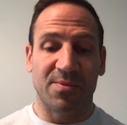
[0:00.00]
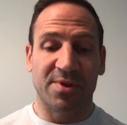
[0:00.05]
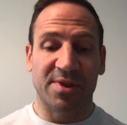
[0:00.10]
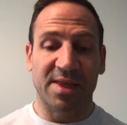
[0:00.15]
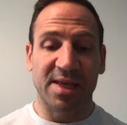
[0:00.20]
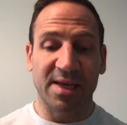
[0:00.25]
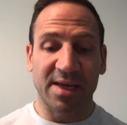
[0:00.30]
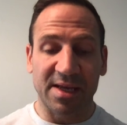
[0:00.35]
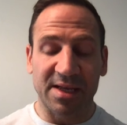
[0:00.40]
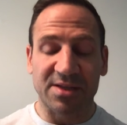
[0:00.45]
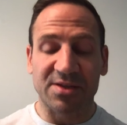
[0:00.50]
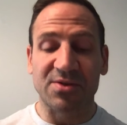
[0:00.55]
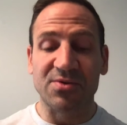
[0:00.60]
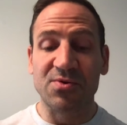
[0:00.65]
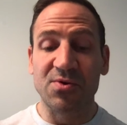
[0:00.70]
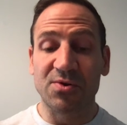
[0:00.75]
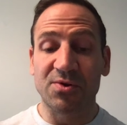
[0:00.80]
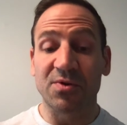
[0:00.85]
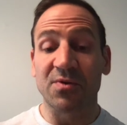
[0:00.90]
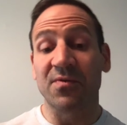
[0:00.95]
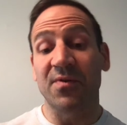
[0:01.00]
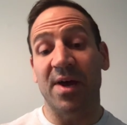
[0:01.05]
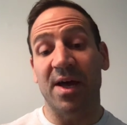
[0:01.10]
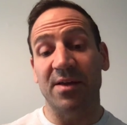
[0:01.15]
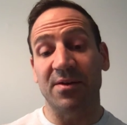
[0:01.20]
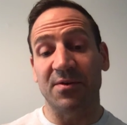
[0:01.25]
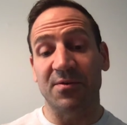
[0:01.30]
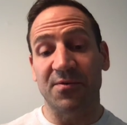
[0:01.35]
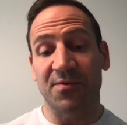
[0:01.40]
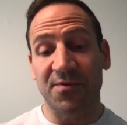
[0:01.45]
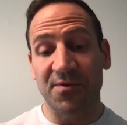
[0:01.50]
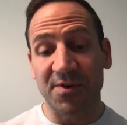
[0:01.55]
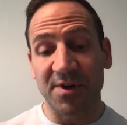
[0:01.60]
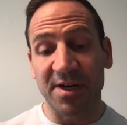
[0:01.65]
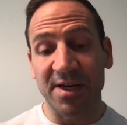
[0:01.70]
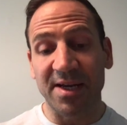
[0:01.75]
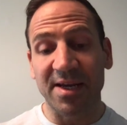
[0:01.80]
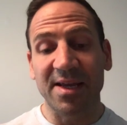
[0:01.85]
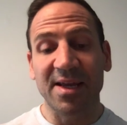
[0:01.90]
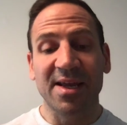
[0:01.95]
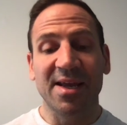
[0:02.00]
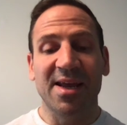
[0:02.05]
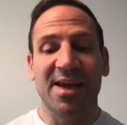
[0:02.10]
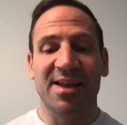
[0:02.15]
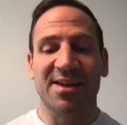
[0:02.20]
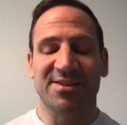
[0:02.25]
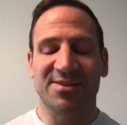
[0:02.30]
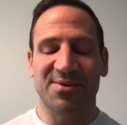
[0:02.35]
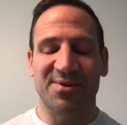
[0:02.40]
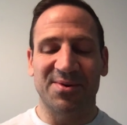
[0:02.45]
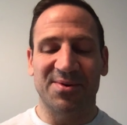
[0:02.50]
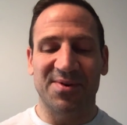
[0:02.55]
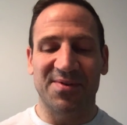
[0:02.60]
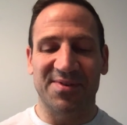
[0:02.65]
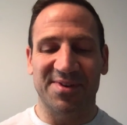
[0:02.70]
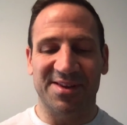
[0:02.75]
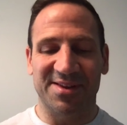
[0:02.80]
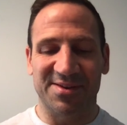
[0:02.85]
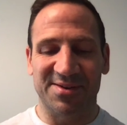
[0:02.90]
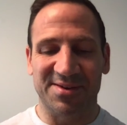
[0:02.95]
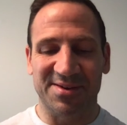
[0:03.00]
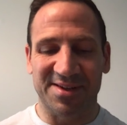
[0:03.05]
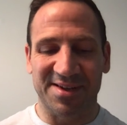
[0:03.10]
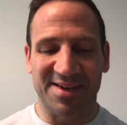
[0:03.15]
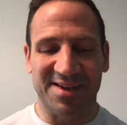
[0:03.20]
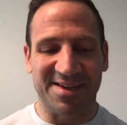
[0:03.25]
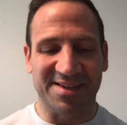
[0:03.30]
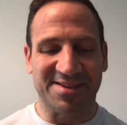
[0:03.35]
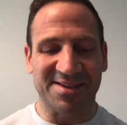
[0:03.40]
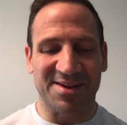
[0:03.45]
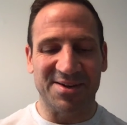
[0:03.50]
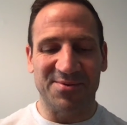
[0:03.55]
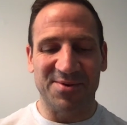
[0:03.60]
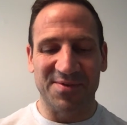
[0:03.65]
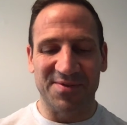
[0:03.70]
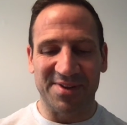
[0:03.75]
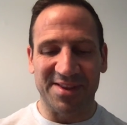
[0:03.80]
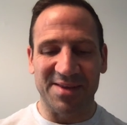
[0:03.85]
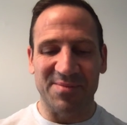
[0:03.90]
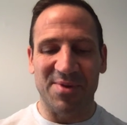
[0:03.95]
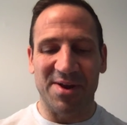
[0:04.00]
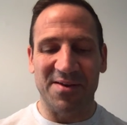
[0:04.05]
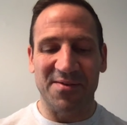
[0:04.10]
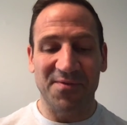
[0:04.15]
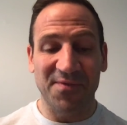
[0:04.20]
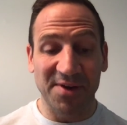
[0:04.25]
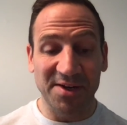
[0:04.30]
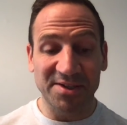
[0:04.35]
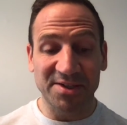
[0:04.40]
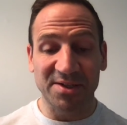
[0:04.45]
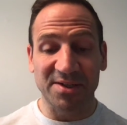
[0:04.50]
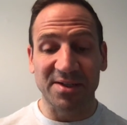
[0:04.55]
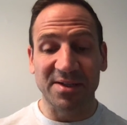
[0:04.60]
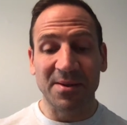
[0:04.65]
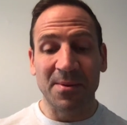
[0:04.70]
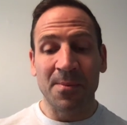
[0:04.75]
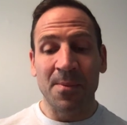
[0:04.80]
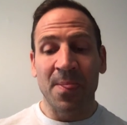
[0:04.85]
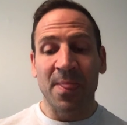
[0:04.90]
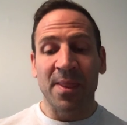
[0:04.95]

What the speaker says: thinking it's neutral value free and it's unequivocally beneficial.